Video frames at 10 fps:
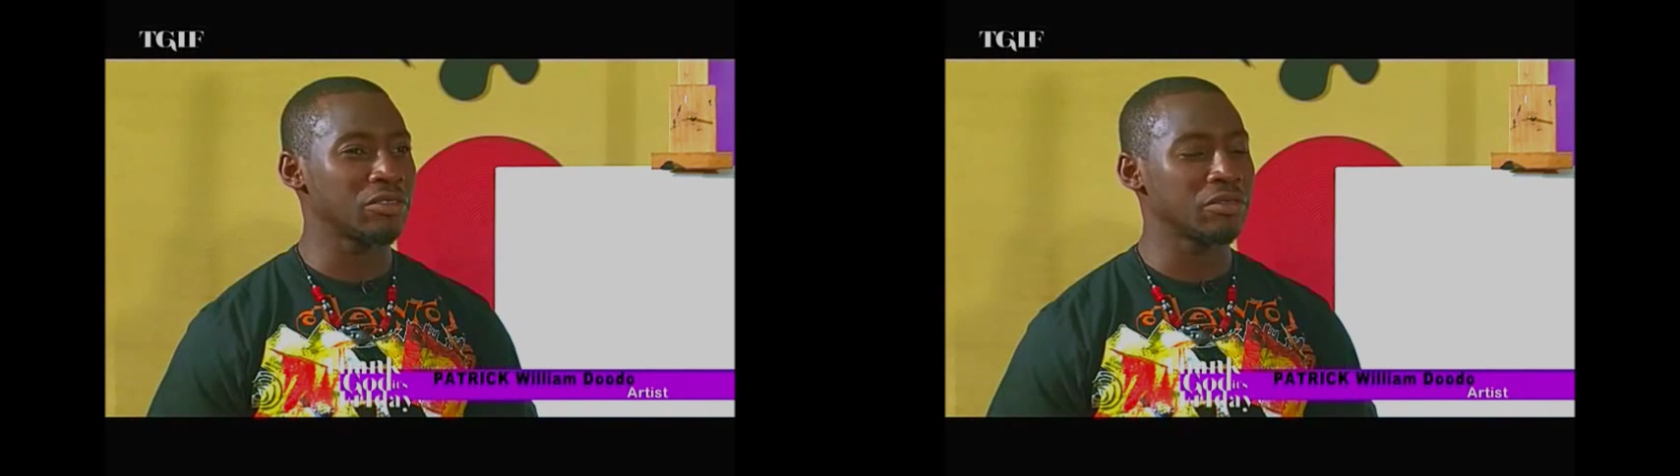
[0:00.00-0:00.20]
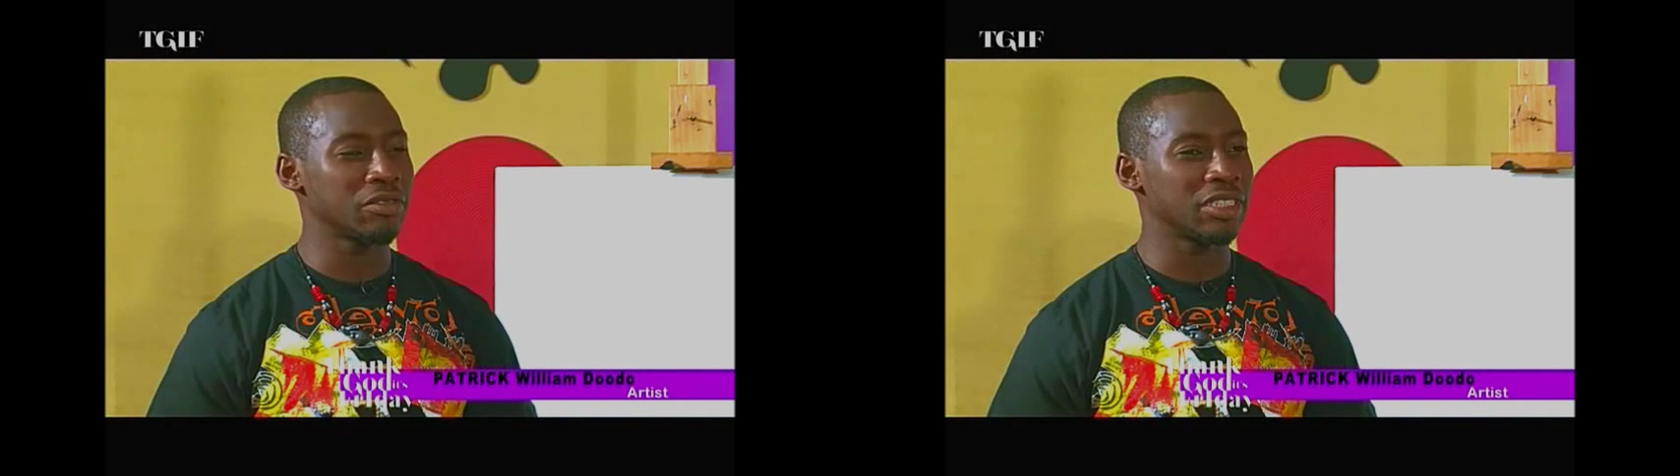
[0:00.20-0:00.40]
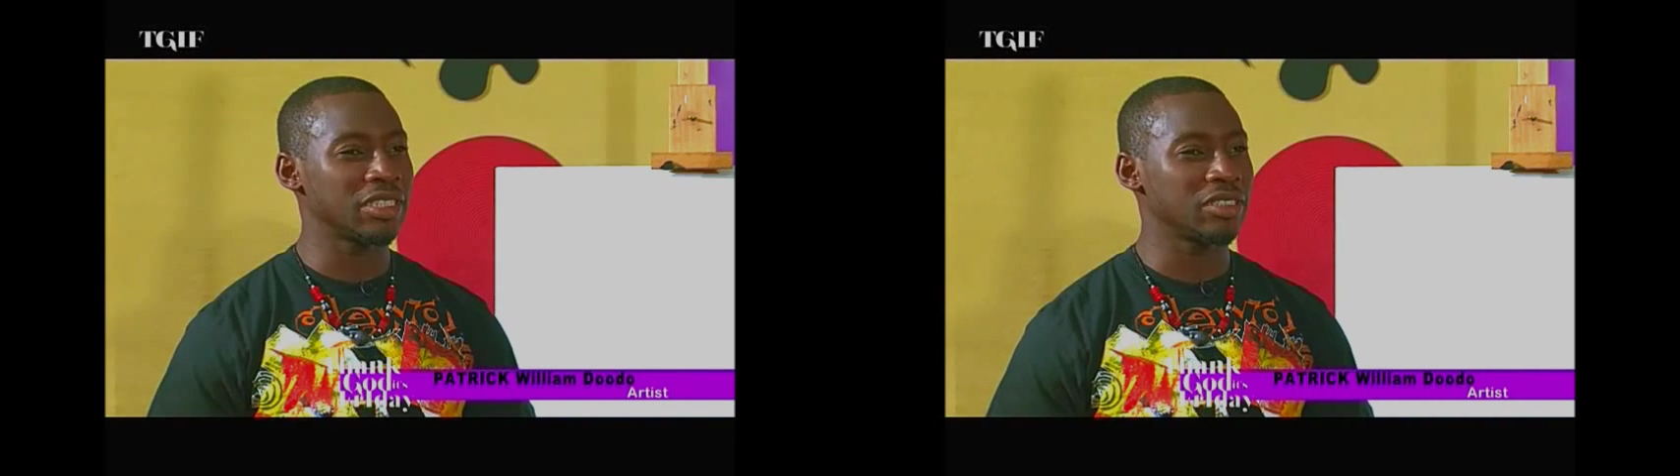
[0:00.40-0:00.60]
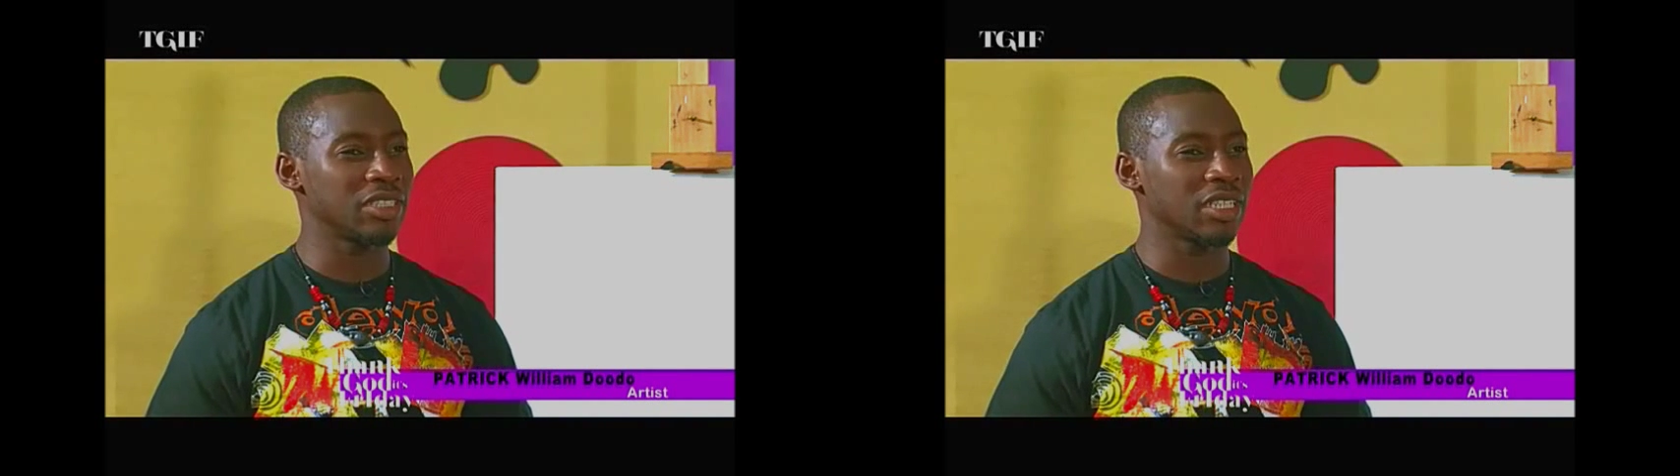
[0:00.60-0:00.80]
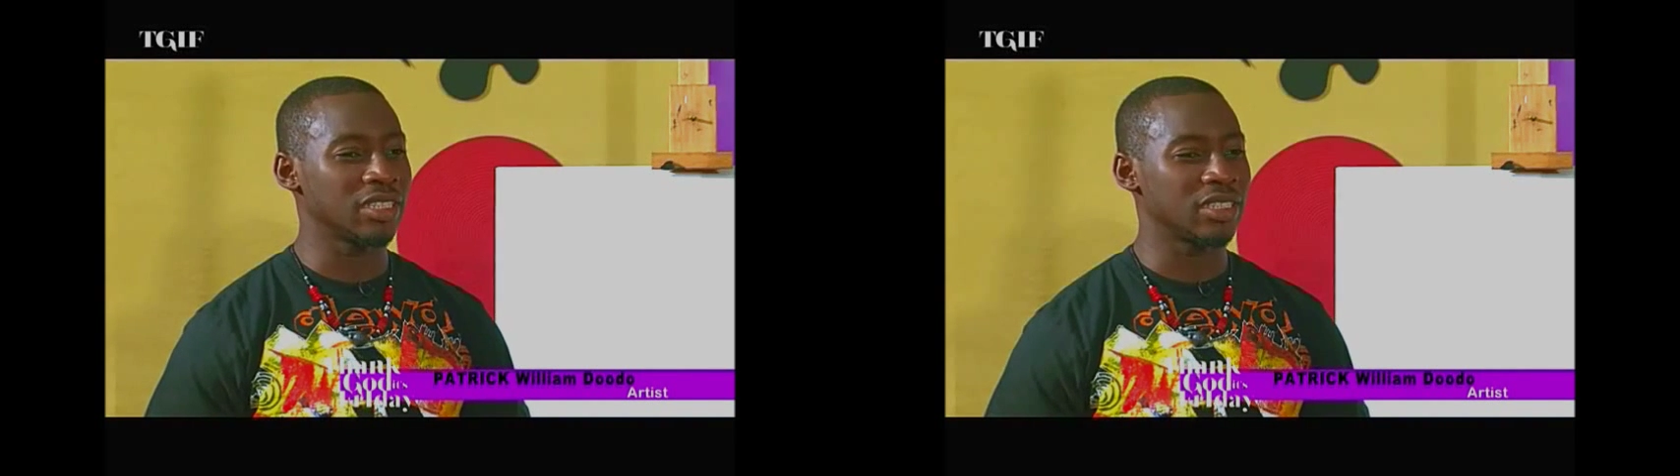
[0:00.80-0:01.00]
we're teacher
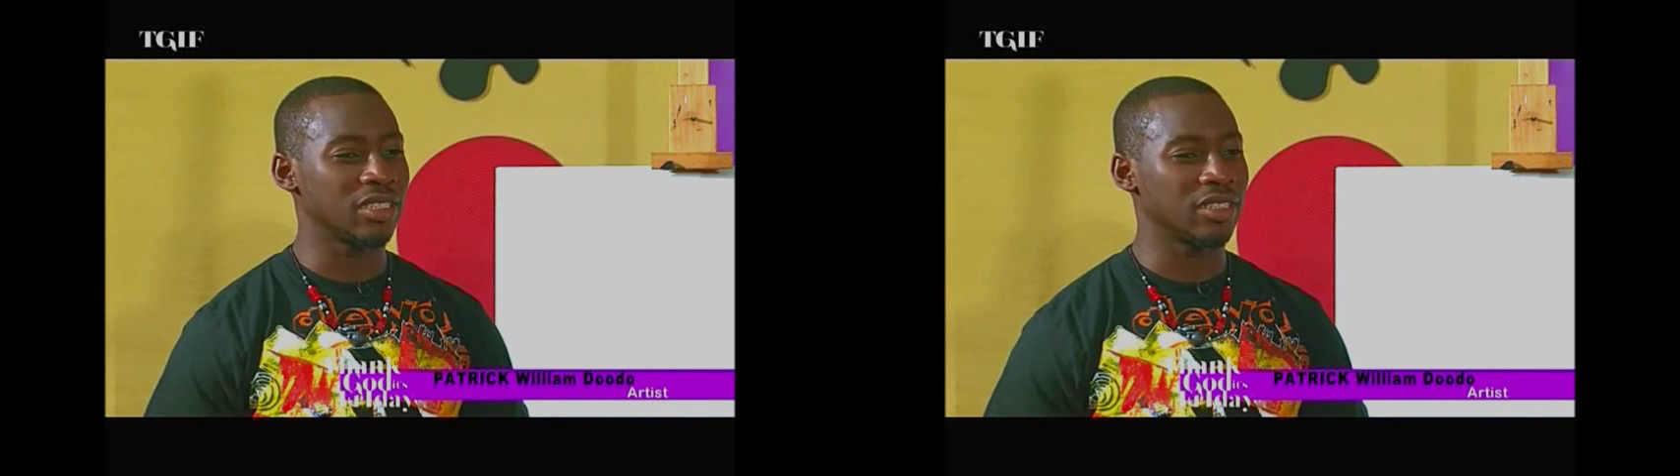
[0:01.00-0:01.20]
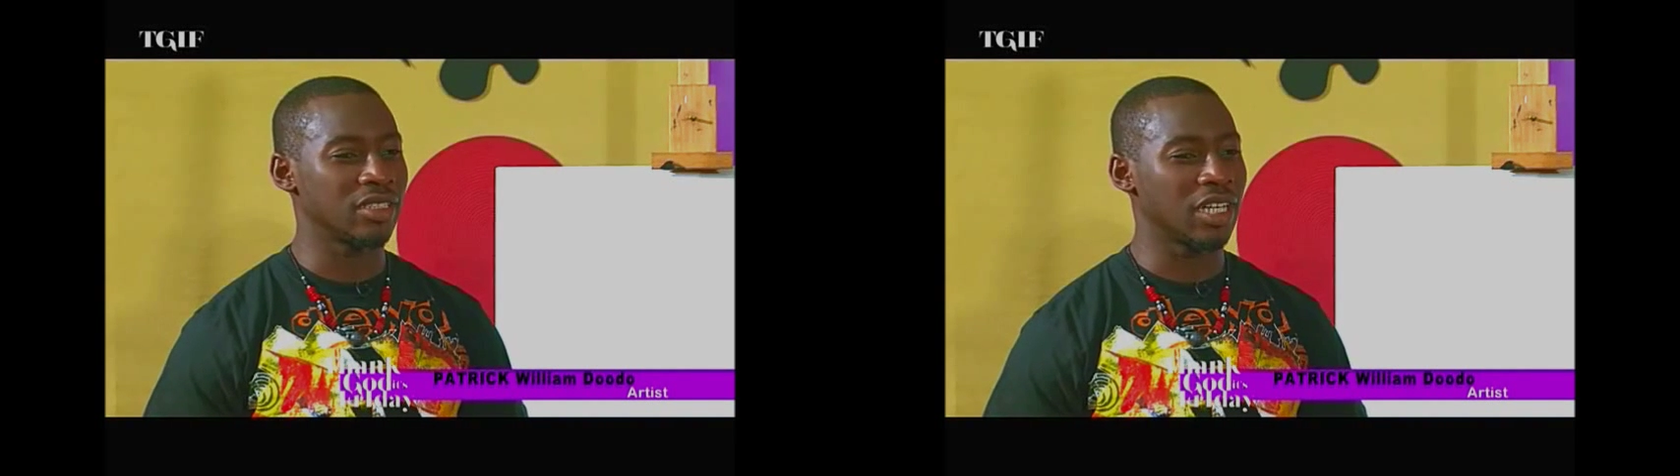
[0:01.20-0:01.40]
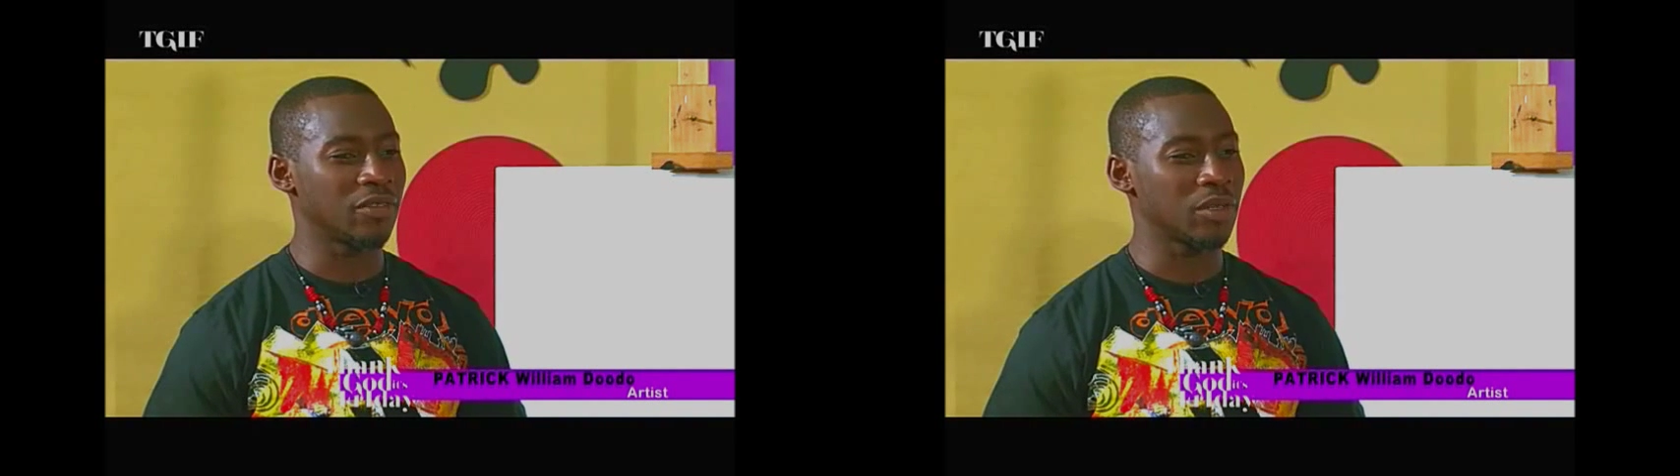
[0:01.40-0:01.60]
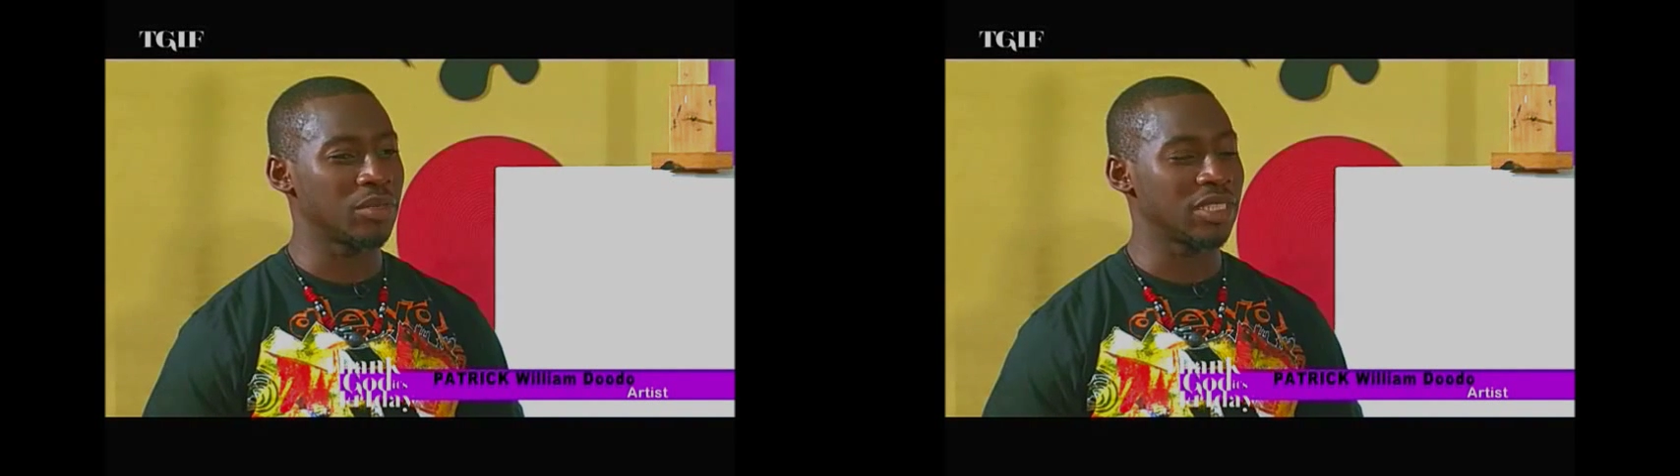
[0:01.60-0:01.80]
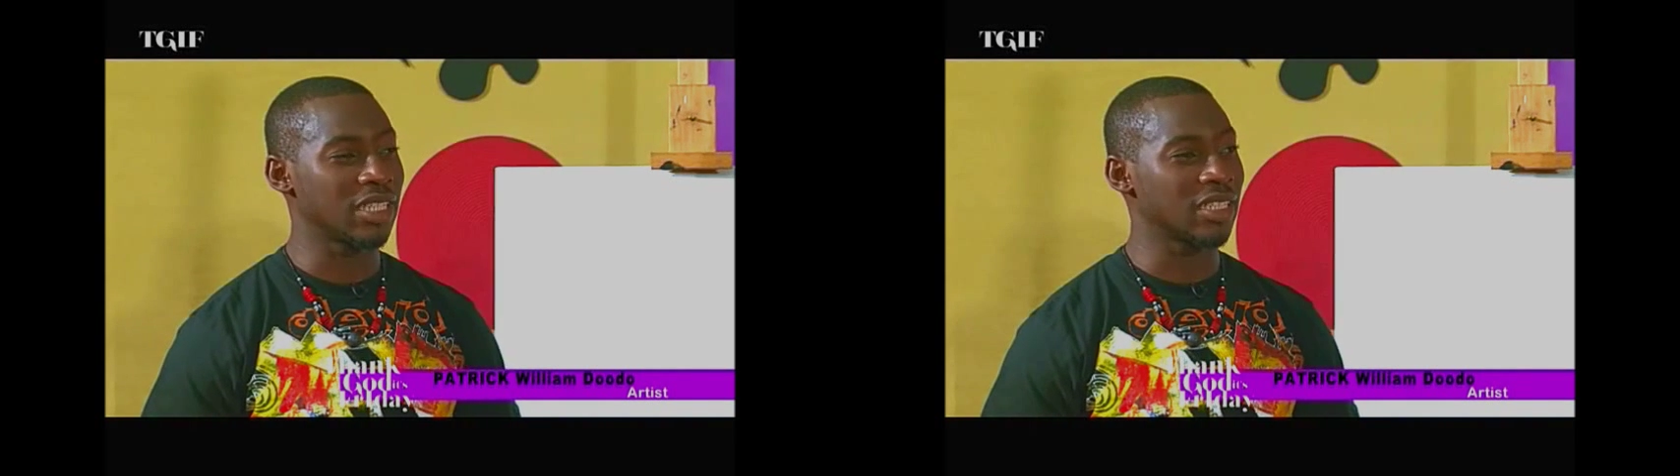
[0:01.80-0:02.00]
at uh, Alpha Beta